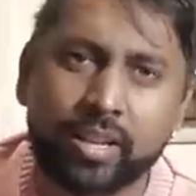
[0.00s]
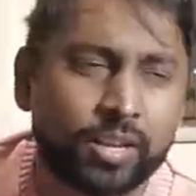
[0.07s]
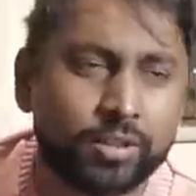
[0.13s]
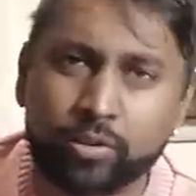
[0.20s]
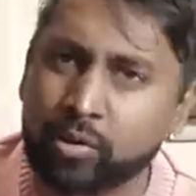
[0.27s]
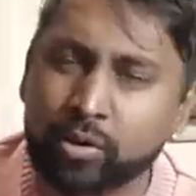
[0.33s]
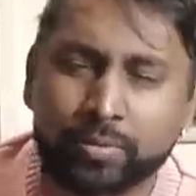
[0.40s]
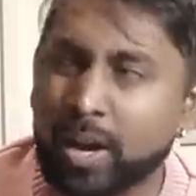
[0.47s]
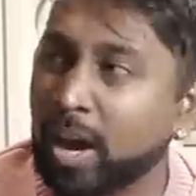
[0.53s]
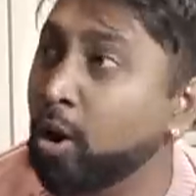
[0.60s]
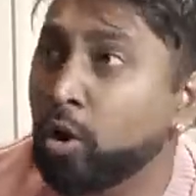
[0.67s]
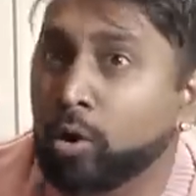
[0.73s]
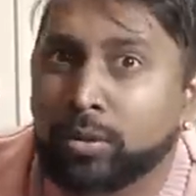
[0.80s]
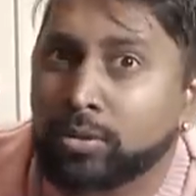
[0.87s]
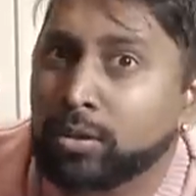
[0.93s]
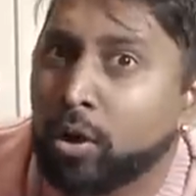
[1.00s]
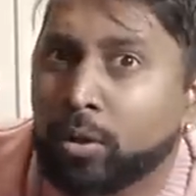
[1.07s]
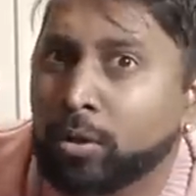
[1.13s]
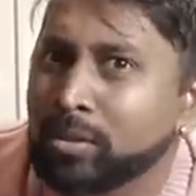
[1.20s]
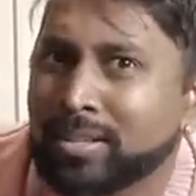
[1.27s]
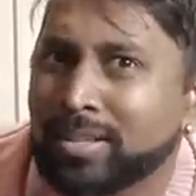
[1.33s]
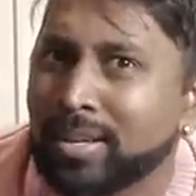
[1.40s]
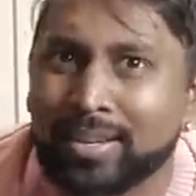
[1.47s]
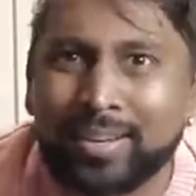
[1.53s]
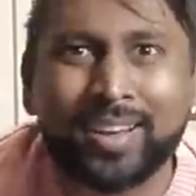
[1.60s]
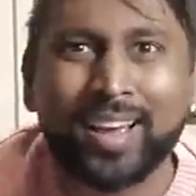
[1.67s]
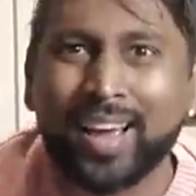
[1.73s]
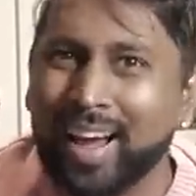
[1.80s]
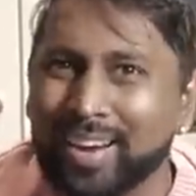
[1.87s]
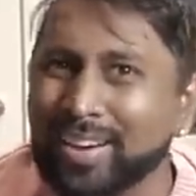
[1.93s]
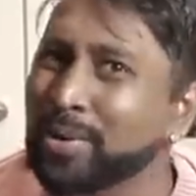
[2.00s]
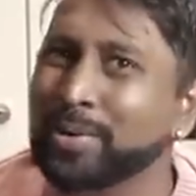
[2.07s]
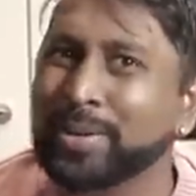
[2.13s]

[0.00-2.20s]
Exhaust, a hole's a hole, son. I know